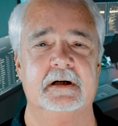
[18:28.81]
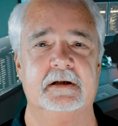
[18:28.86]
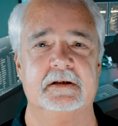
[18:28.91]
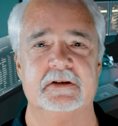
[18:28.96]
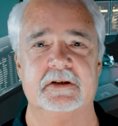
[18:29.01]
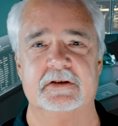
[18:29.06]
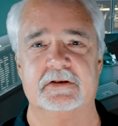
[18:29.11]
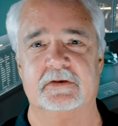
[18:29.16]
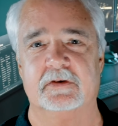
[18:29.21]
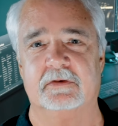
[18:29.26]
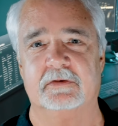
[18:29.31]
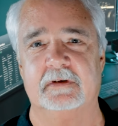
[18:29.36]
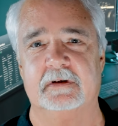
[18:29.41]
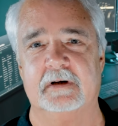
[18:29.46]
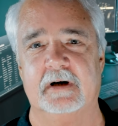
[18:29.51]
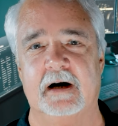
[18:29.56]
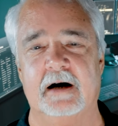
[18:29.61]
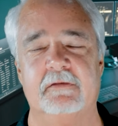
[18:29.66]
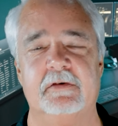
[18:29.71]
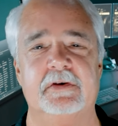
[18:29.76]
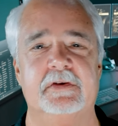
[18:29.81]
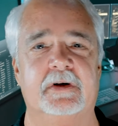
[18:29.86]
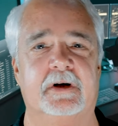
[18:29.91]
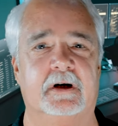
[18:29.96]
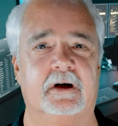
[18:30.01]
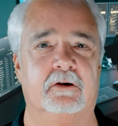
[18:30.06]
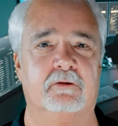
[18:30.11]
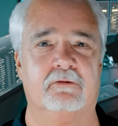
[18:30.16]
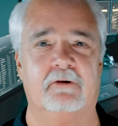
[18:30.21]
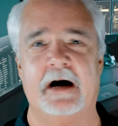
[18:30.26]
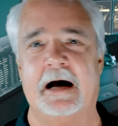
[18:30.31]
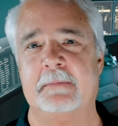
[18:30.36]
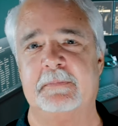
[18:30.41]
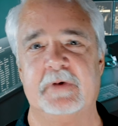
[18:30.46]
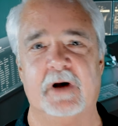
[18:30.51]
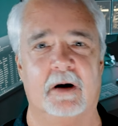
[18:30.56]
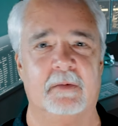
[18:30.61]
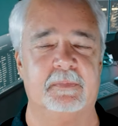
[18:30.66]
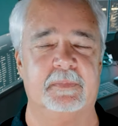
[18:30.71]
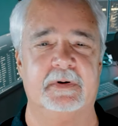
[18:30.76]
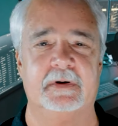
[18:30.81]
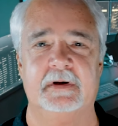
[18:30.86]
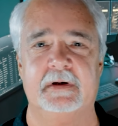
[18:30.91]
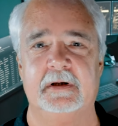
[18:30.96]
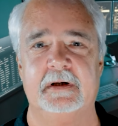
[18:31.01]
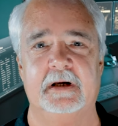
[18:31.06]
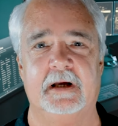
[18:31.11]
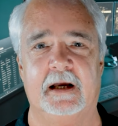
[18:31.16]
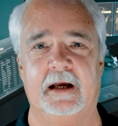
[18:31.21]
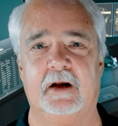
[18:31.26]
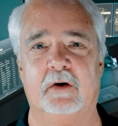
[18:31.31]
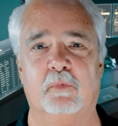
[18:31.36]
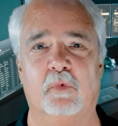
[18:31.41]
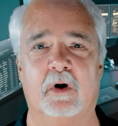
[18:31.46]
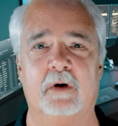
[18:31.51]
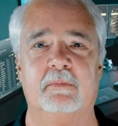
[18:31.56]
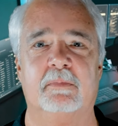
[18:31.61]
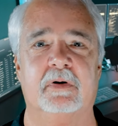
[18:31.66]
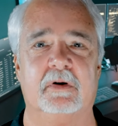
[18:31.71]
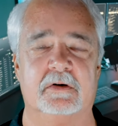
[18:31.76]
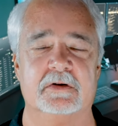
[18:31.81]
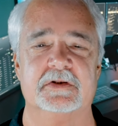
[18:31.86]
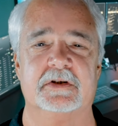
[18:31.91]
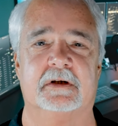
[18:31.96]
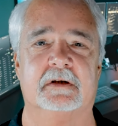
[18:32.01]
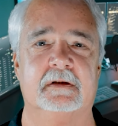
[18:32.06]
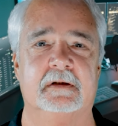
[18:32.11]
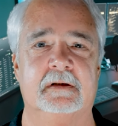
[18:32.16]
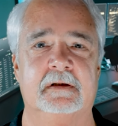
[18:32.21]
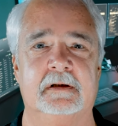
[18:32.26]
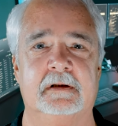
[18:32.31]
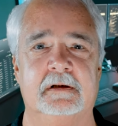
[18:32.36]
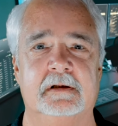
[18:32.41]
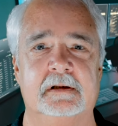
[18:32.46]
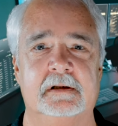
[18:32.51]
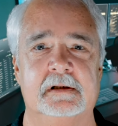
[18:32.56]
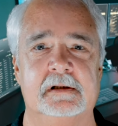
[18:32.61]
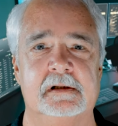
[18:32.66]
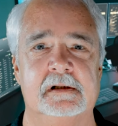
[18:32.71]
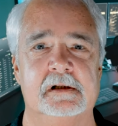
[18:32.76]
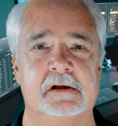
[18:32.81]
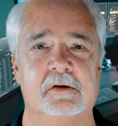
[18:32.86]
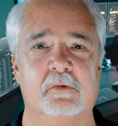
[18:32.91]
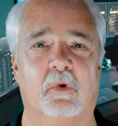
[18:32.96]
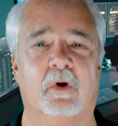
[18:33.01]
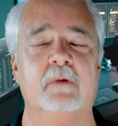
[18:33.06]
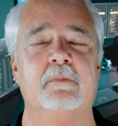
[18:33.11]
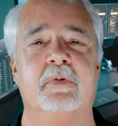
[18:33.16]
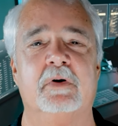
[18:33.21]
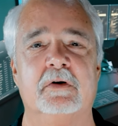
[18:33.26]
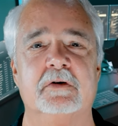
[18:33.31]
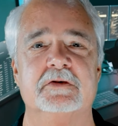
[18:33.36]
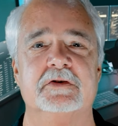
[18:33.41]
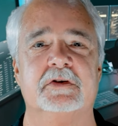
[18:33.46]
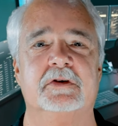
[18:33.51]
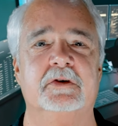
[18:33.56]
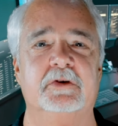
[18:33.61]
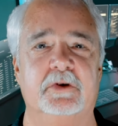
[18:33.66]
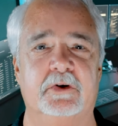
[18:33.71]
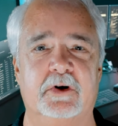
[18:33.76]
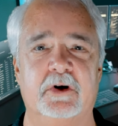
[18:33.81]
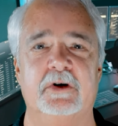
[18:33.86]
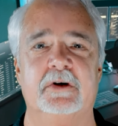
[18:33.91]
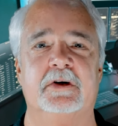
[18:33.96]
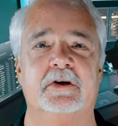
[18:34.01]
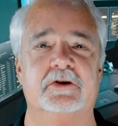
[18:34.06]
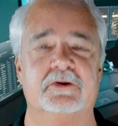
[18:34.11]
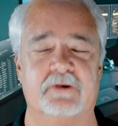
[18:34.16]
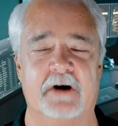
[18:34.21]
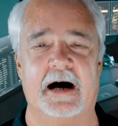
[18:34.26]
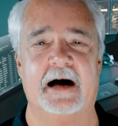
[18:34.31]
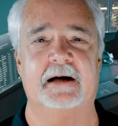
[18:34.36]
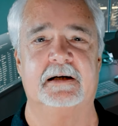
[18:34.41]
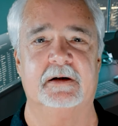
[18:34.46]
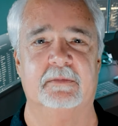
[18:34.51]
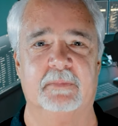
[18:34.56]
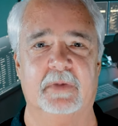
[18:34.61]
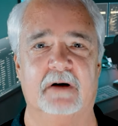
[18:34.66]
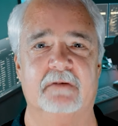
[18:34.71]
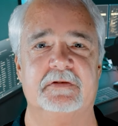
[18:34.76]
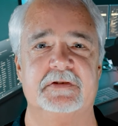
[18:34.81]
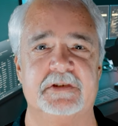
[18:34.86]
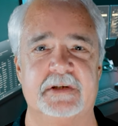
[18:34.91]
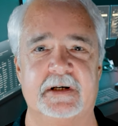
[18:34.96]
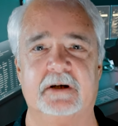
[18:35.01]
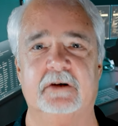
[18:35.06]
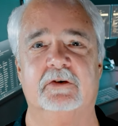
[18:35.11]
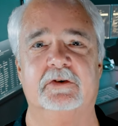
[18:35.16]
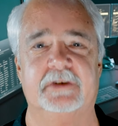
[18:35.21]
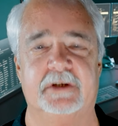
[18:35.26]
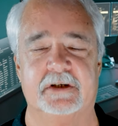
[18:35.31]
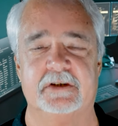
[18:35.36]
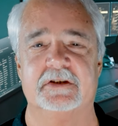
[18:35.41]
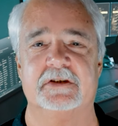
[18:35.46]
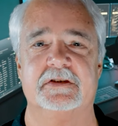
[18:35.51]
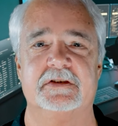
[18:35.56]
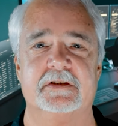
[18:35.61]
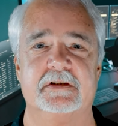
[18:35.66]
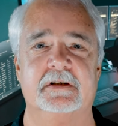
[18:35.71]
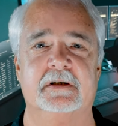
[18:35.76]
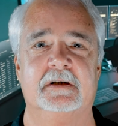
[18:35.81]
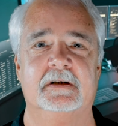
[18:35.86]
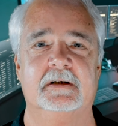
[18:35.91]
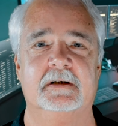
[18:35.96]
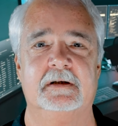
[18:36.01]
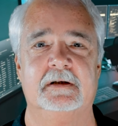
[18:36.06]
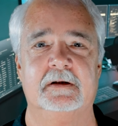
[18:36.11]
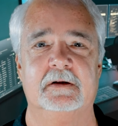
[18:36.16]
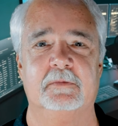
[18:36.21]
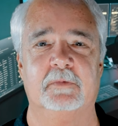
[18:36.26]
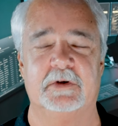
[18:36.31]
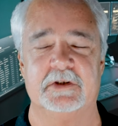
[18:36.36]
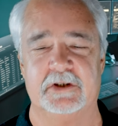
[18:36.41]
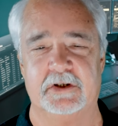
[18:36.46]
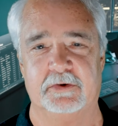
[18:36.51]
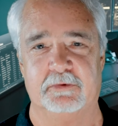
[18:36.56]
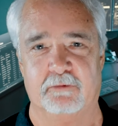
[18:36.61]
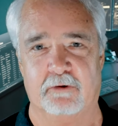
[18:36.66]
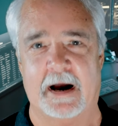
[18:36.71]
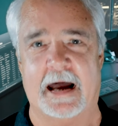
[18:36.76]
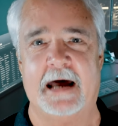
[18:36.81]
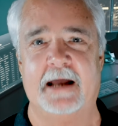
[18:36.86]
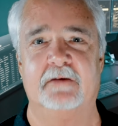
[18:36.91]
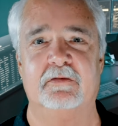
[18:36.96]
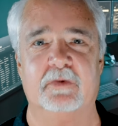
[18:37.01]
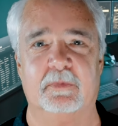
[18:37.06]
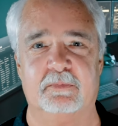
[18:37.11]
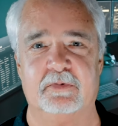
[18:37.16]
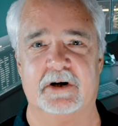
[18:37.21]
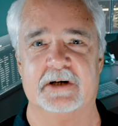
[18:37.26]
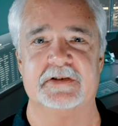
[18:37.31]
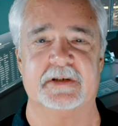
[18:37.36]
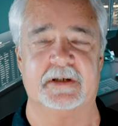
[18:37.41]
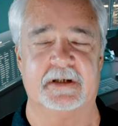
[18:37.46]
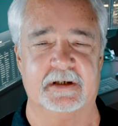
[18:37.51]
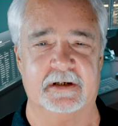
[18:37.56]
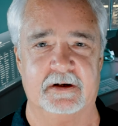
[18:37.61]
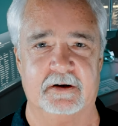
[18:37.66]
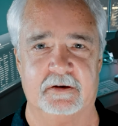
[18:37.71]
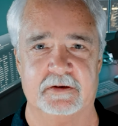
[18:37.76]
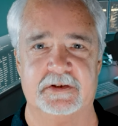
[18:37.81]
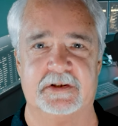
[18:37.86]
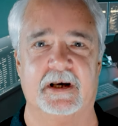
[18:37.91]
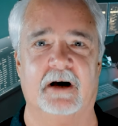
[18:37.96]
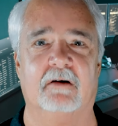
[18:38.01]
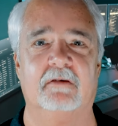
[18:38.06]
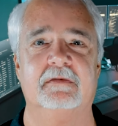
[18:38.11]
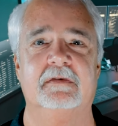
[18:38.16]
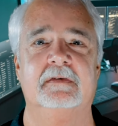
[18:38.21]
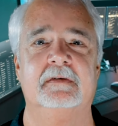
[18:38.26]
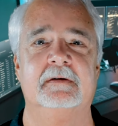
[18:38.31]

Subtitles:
She's everything wrapped up in one person who couldn't attract above single digits when she ran for president herself.